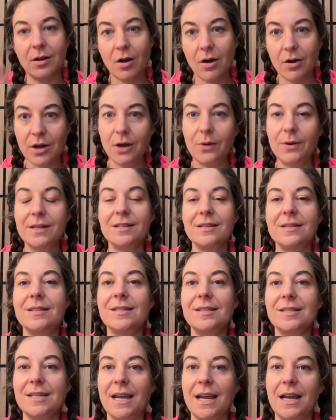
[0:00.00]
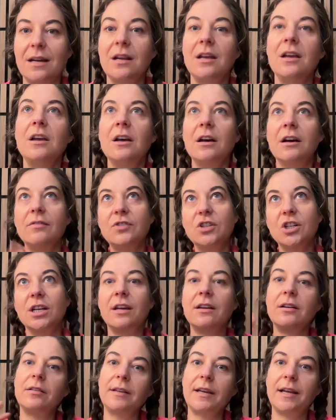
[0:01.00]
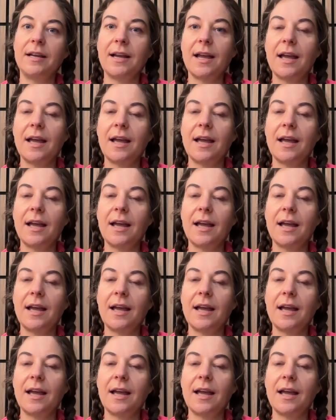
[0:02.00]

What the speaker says: I'll go into the state of channeling.